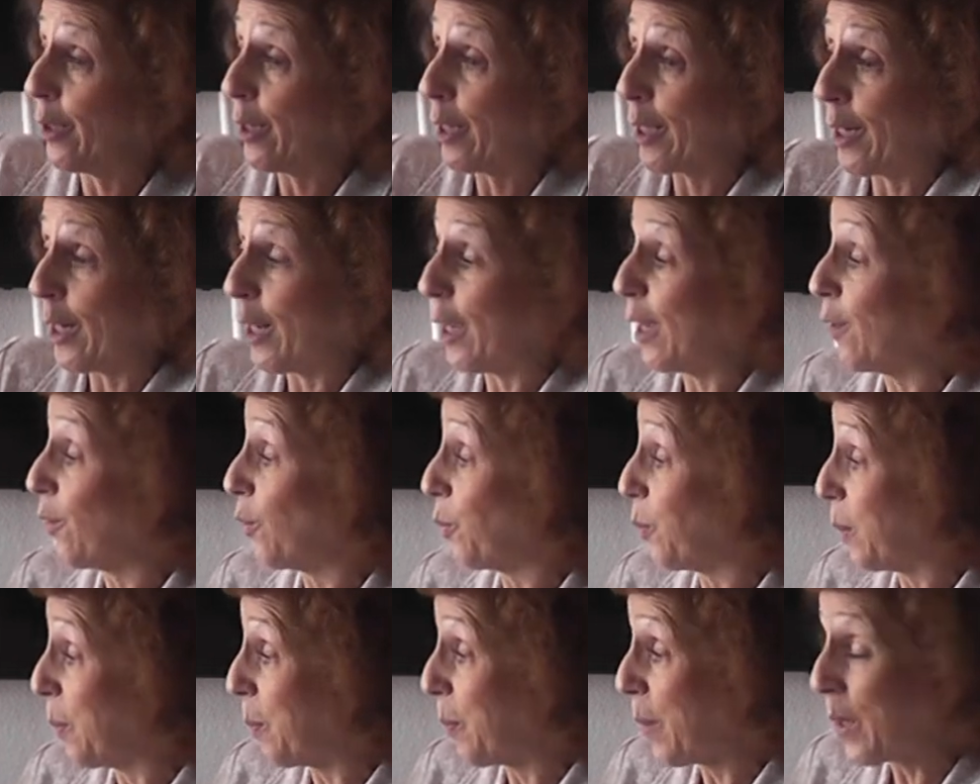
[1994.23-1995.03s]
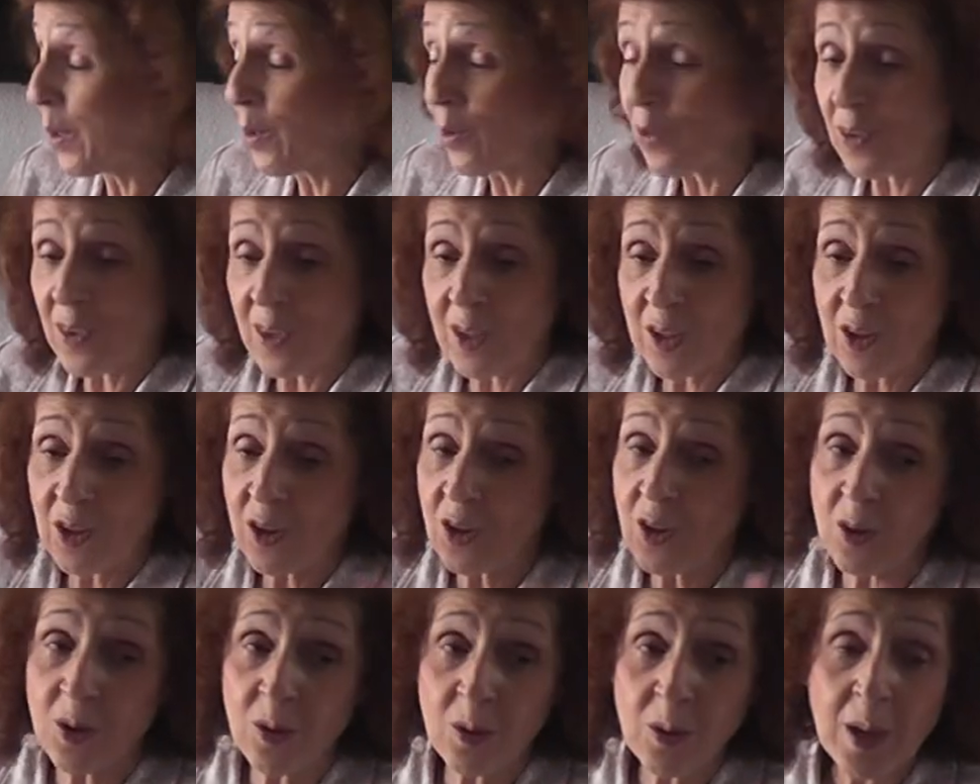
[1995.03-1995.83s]
look at us, we're better than
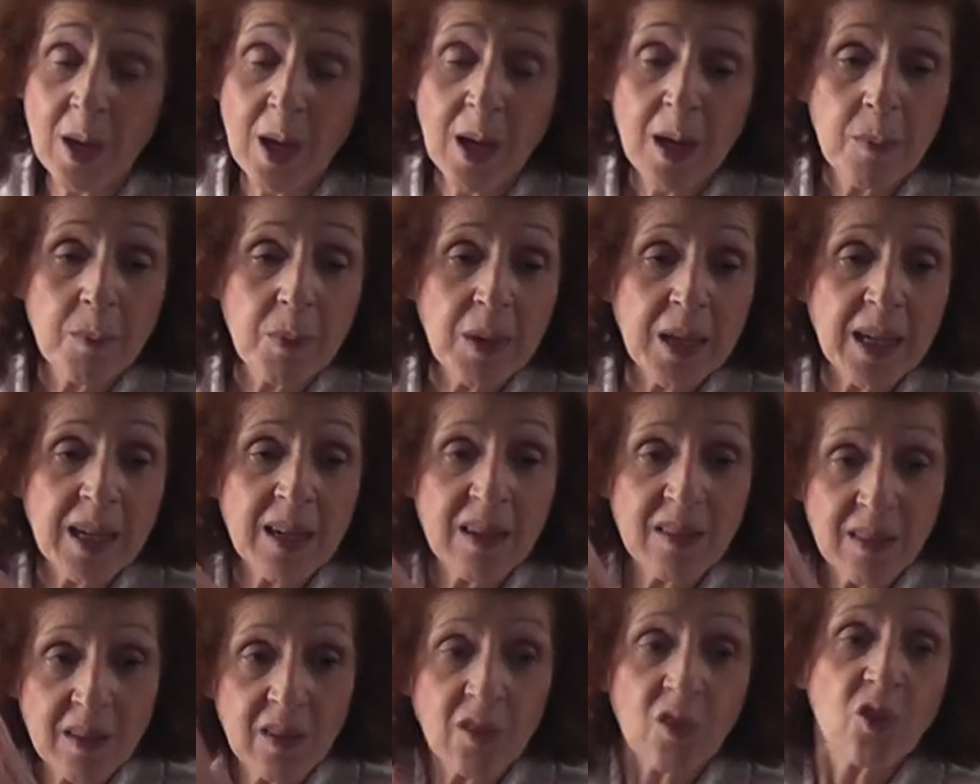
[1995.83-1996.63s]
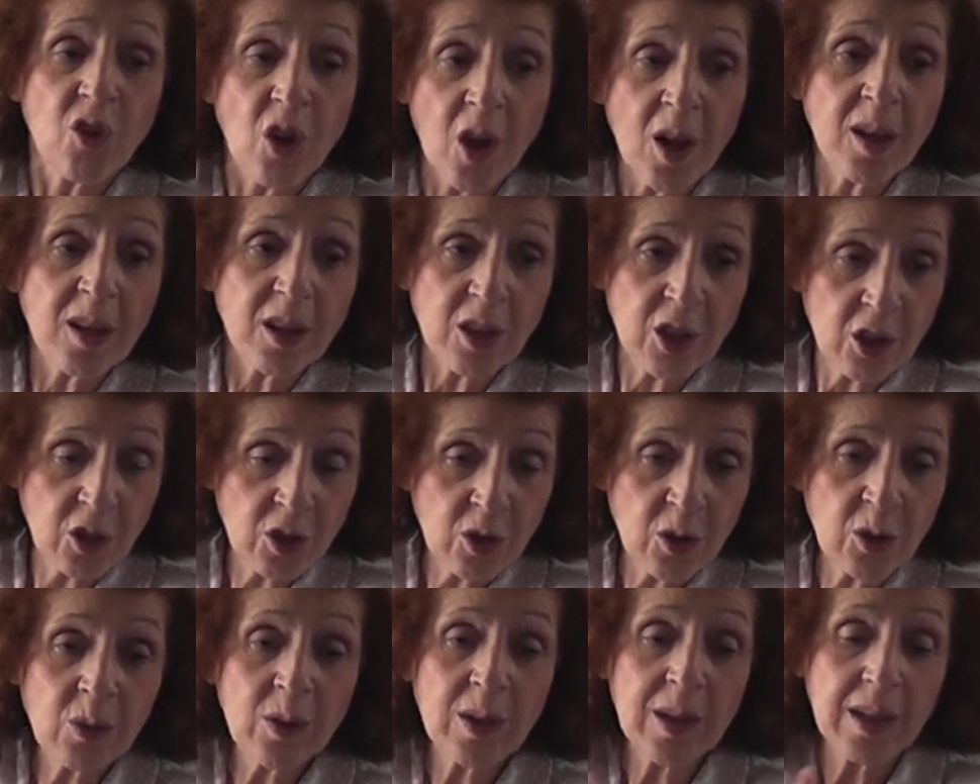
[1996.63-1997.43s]
you, because it's not
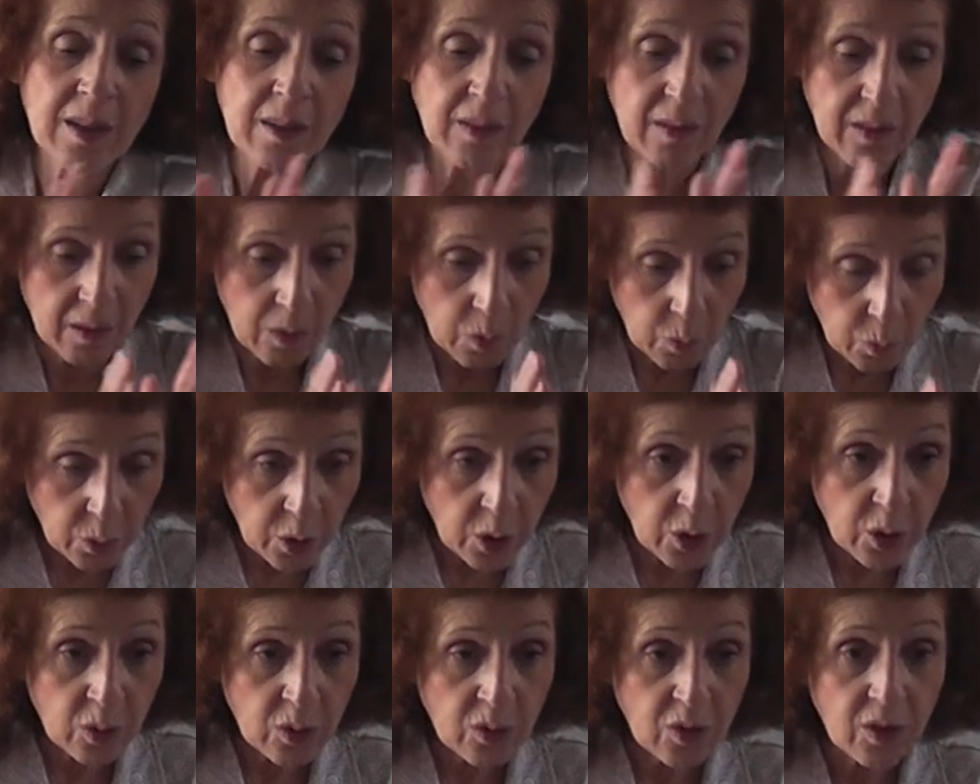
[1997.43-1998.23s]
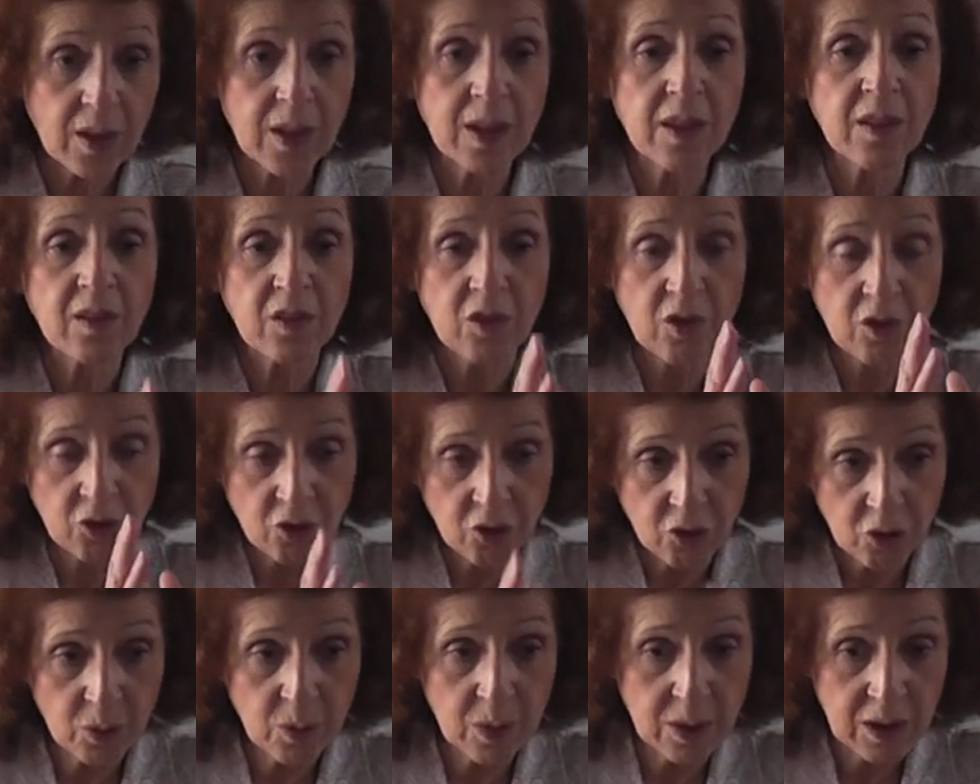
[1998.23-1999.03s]
you, it's the root, it's
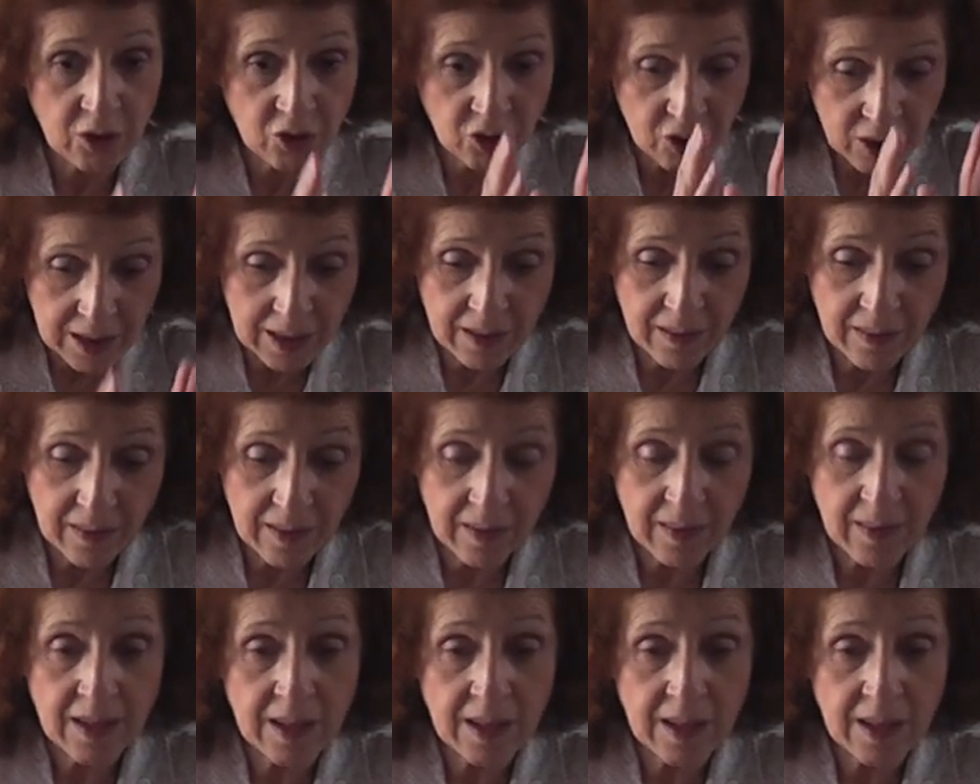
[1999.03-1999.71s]
Yeshua, Jesus.